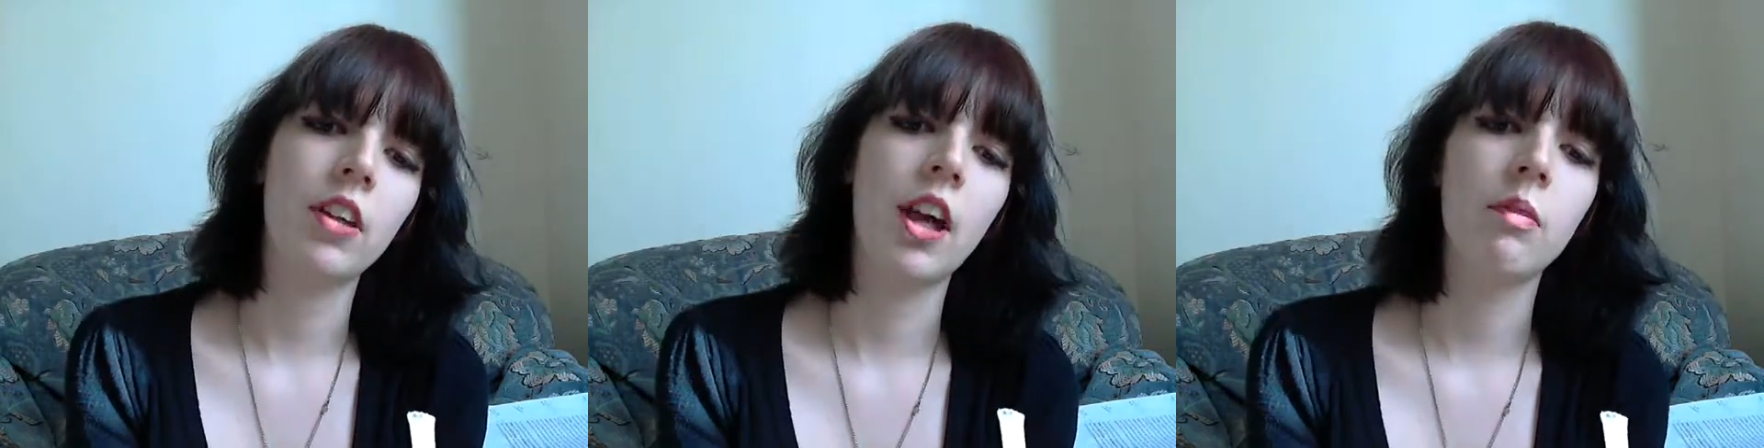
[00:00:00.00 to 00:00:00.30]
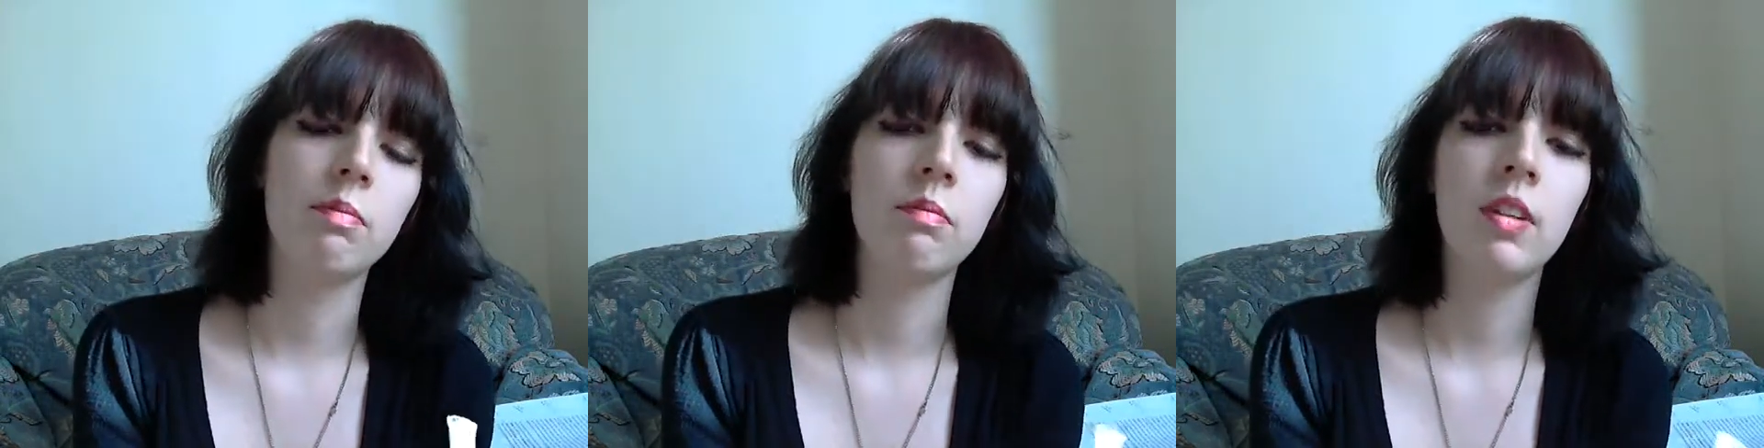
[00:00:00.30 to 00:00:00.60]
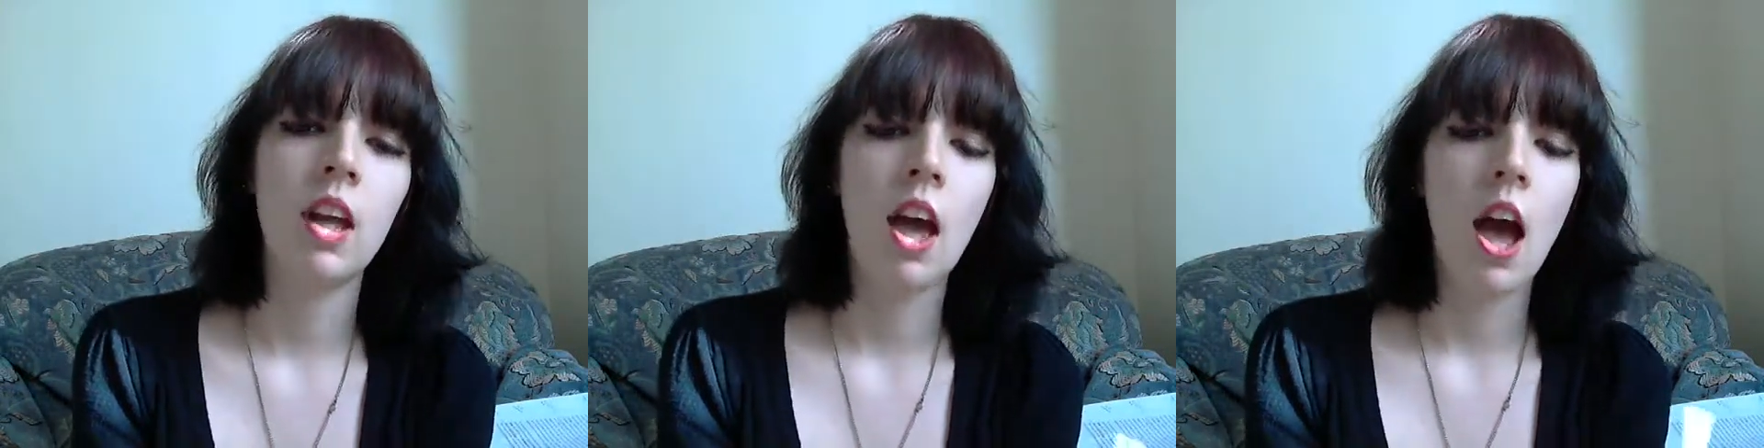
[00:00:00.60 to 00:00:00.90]

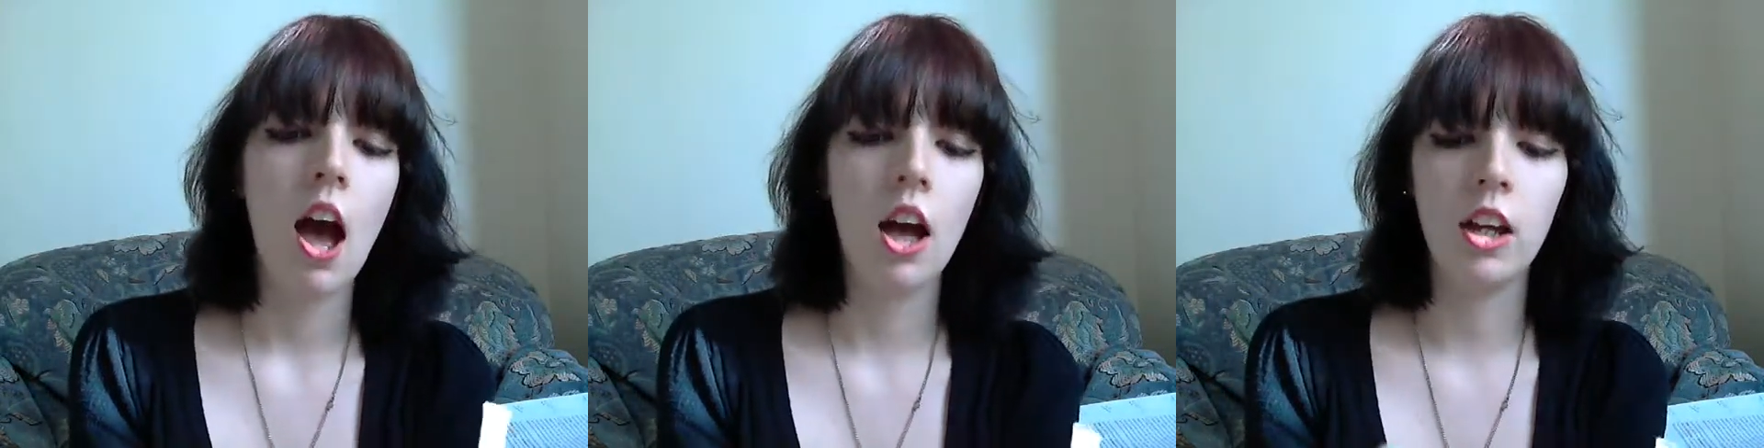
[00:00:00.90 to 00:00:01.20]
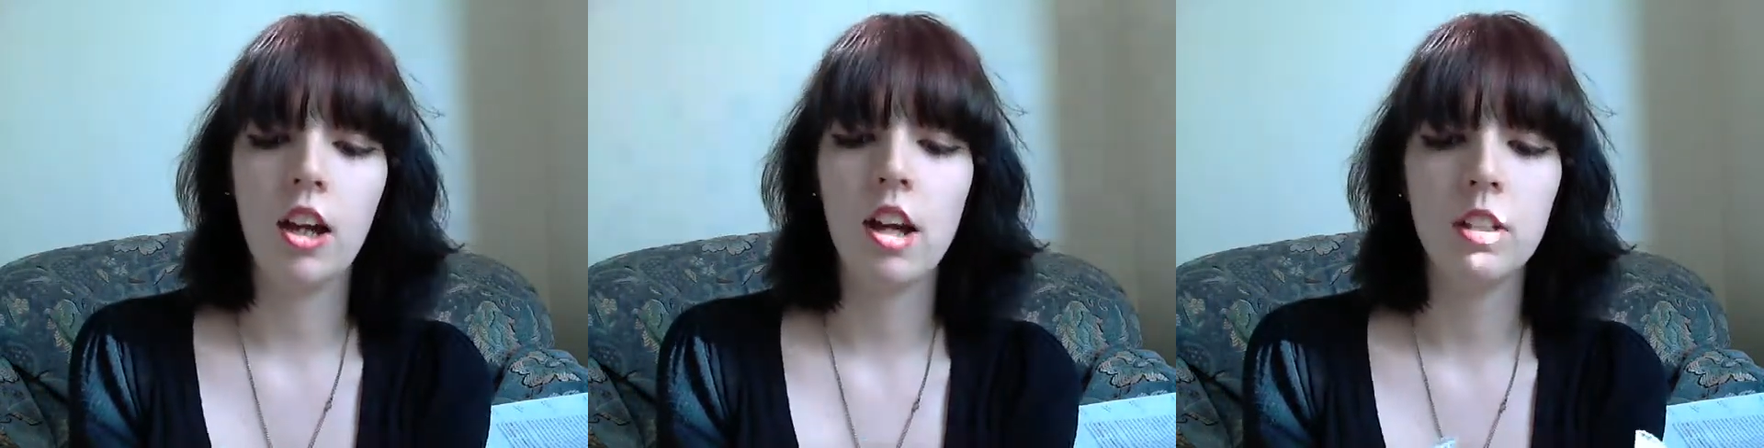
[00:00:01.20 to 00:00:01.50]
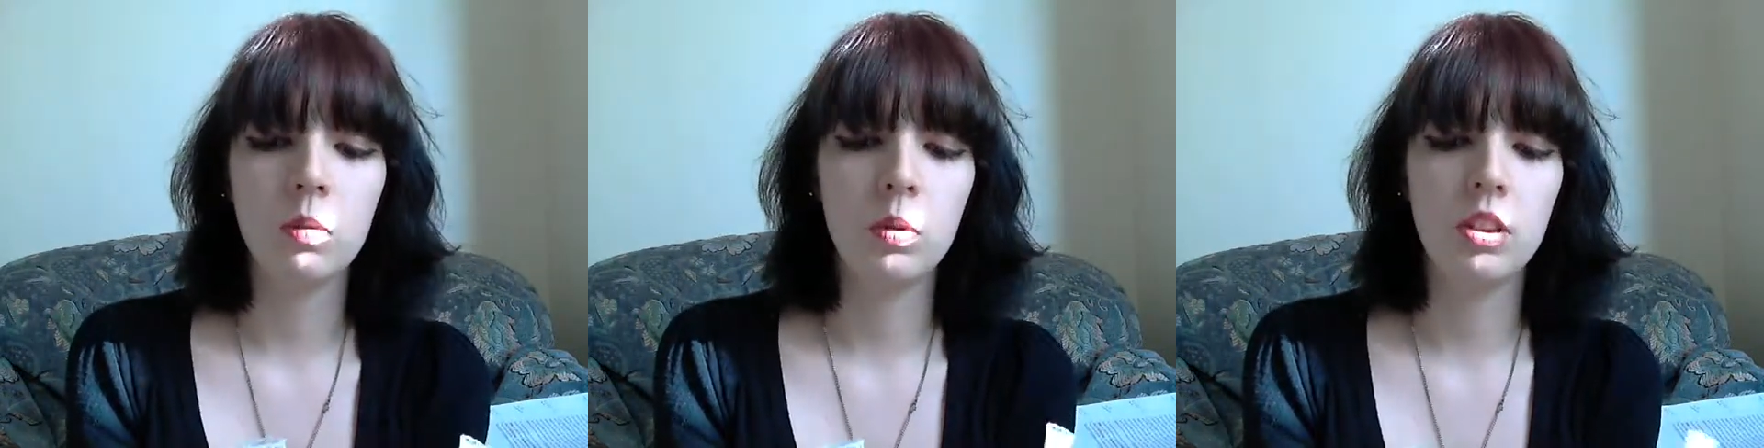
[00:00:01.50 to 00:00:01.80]
I
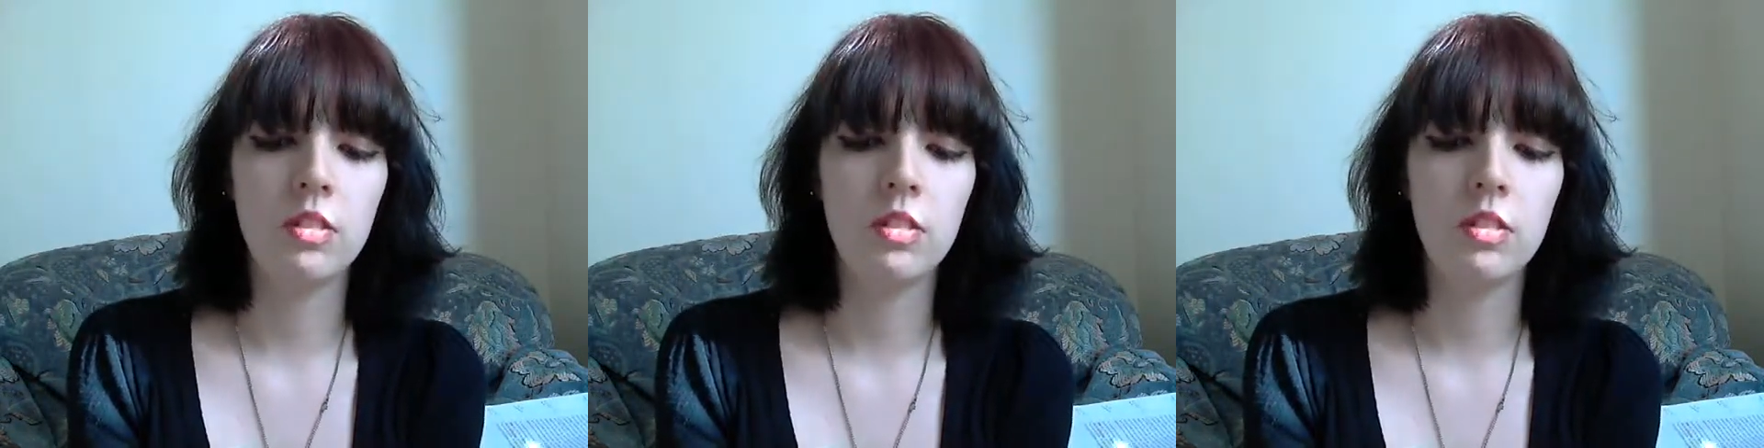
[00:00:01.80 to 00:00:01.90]
would